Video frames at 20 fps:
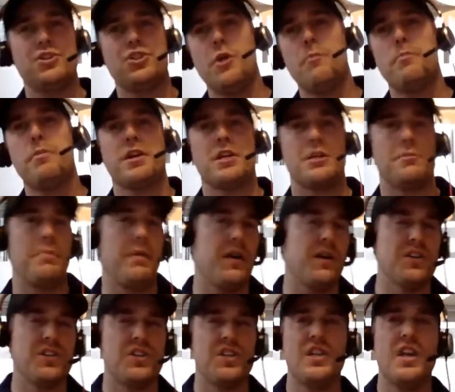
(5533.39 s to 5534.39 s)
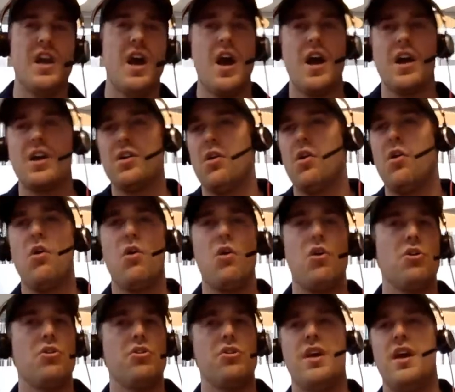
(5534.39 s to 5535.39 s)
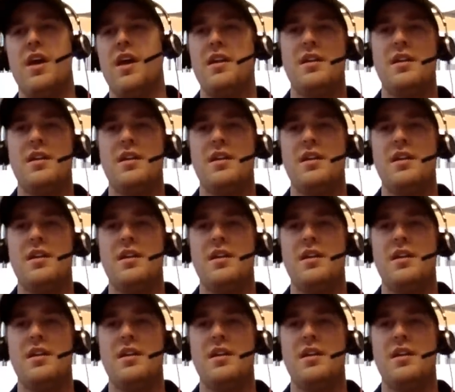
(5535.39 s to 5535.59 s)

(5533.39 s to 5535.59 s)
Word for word: super experienced, young, old,